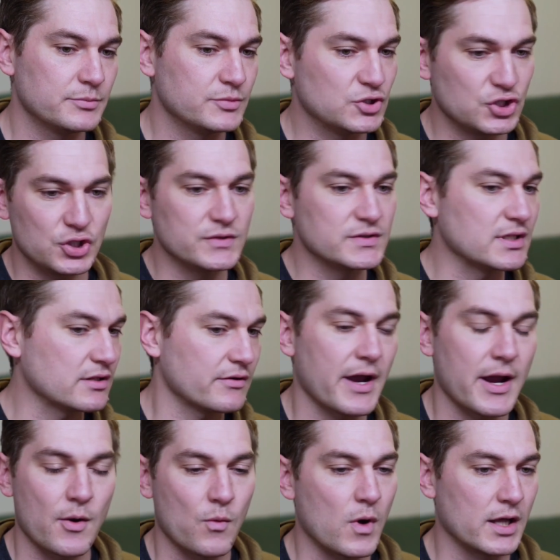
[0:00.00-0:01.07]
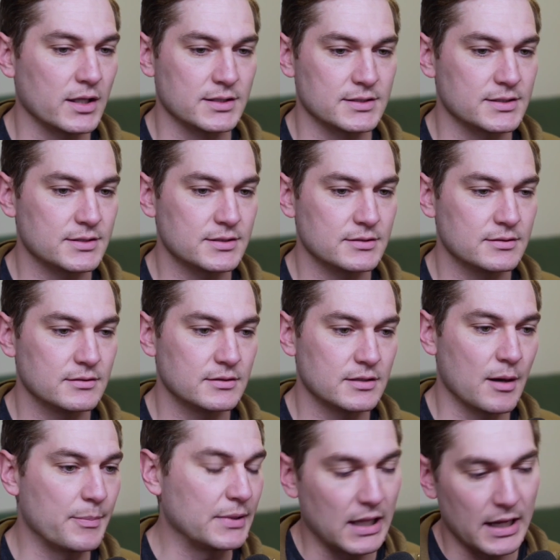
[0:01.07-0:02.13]
choosing the right ones,
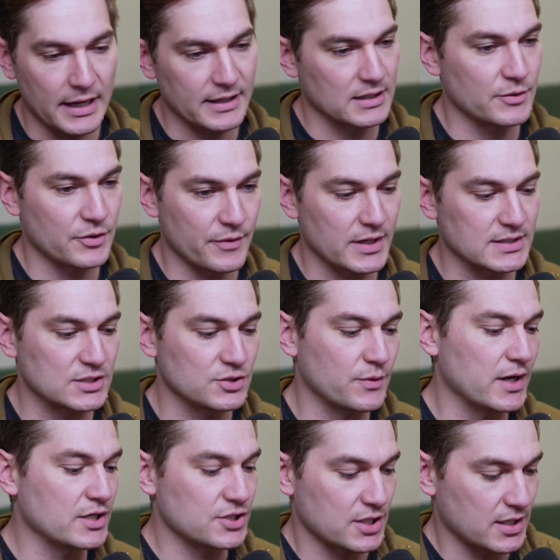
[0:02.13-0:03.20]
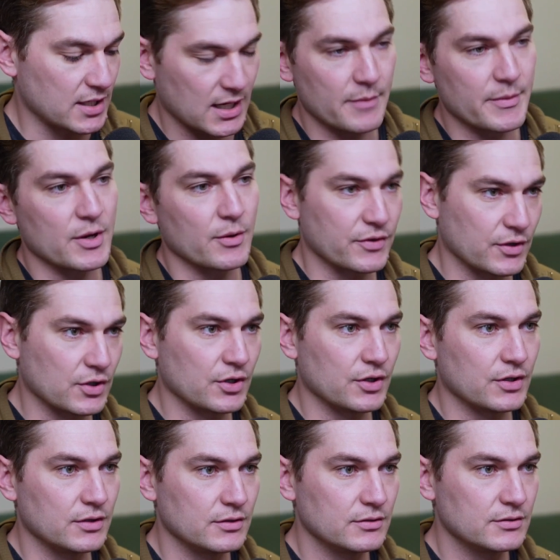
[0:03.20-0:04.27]
applying them in the right situation, and coming with a
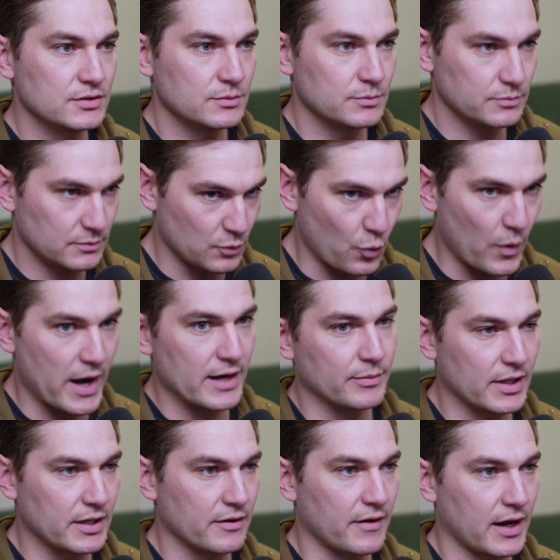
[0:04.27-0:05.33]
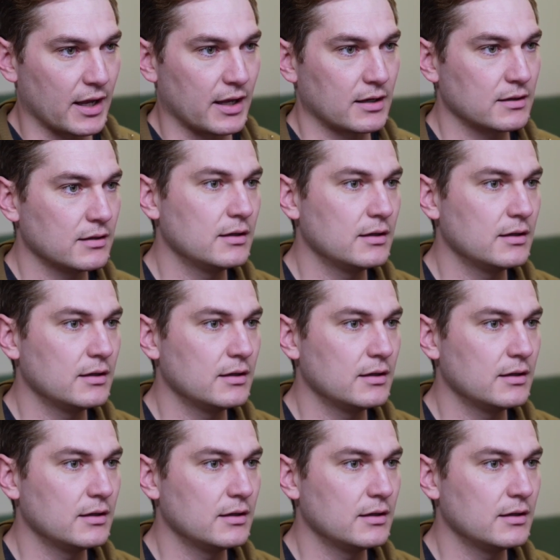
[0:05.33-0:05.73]
good way to play your hand